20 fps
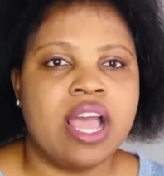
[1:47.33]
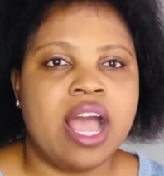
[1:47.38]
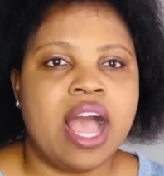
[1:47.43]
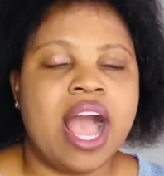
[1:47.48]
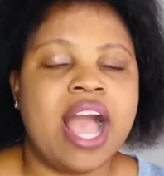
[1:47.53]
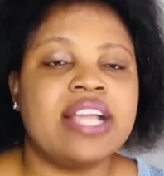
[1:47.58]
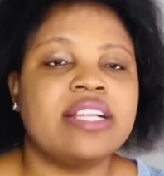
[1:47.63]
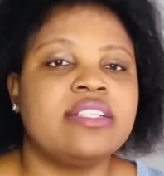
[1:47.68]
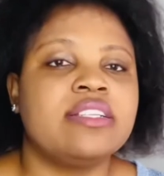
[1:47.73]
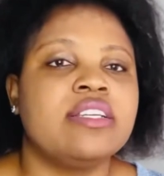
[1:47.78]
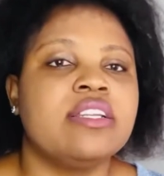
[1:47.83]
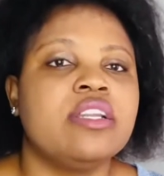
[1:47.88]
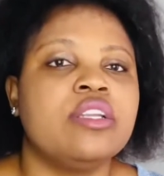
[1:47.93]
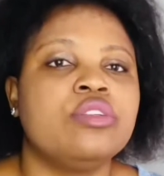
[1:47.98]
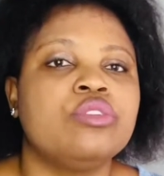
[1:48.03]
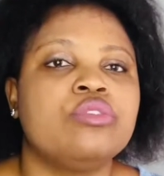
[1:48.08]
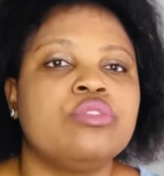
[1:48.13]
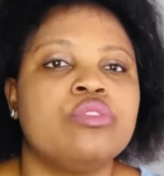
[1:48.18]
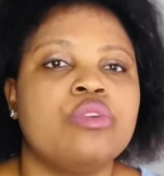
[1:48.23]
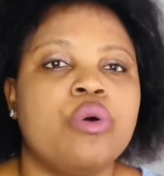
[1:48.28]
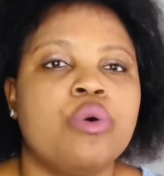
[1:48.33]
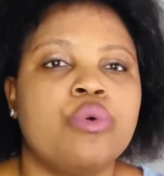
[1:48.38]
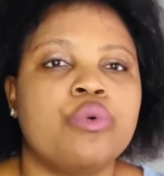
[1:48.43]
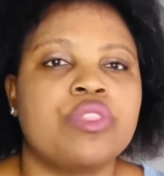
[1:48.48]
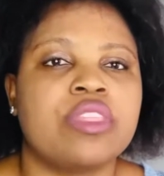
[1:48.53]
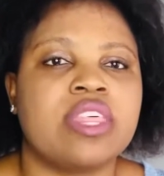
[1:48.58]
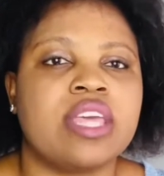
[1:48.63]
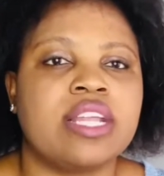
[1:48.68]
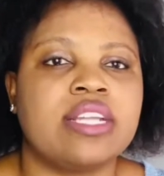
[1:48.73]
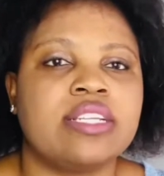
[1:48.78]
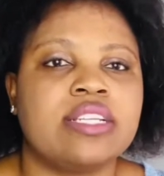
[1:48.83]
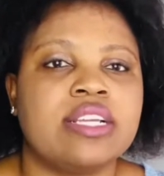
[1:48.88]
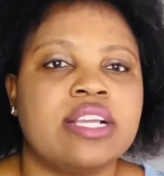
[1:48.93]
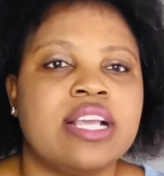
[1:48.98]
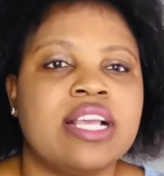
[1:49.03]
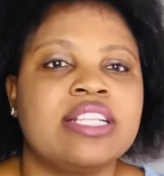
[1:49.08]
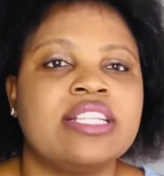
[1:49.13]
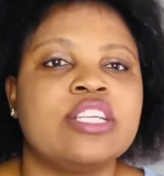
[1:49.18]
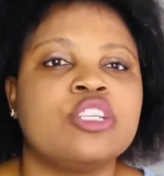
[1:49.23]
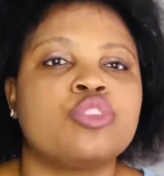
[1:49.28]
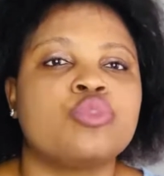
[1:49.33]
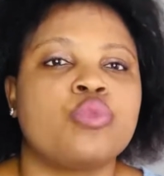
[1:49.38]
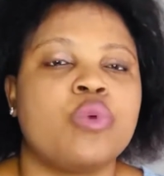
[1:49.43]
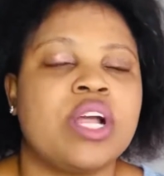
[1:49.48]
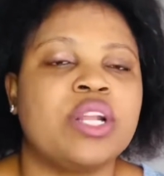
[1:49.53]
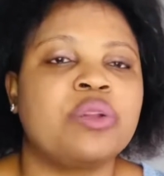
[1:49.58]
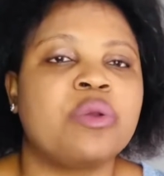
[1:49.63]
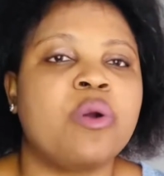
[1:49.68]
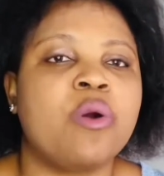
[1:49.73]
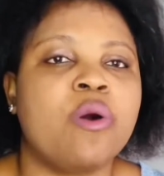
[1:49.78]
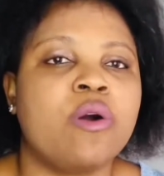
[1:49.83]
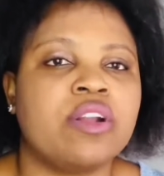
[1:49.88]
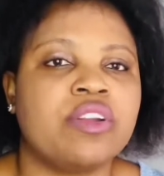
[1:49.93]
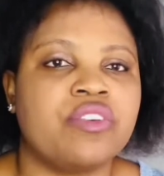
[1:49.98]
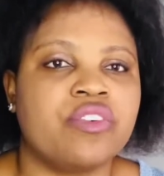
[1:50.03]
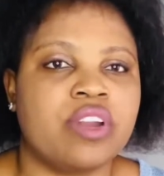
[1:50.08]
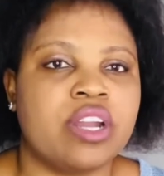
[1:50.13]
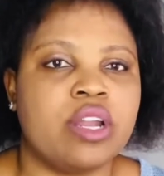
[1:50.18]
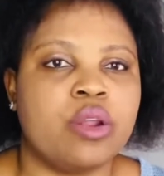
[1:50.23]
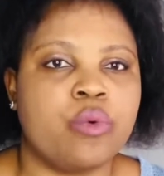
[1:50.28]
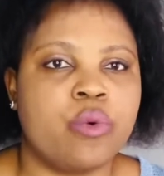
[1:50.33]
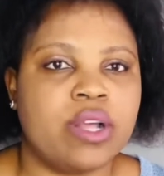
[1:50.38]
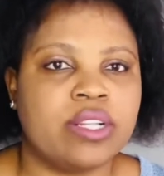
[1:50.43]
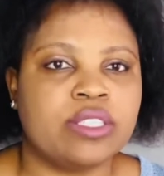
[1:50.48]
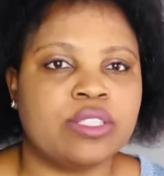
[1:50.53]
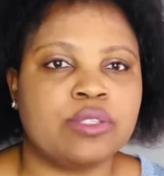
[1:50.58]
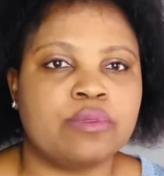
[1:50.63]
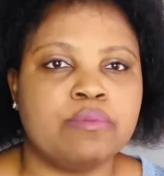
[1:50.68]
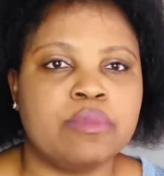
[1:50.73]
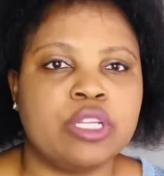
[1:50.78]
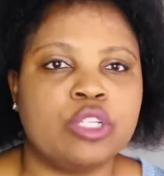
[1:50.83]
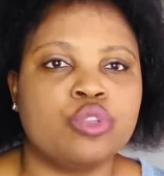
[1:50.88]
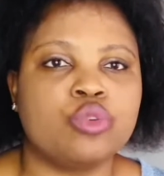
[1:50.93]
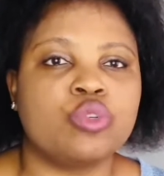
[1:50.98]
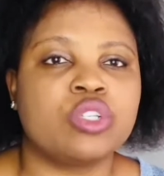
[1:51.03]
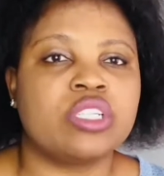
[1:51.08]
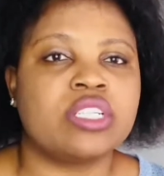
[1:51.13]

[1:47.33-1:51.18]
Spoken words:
I didn't know that it is what God really wants me to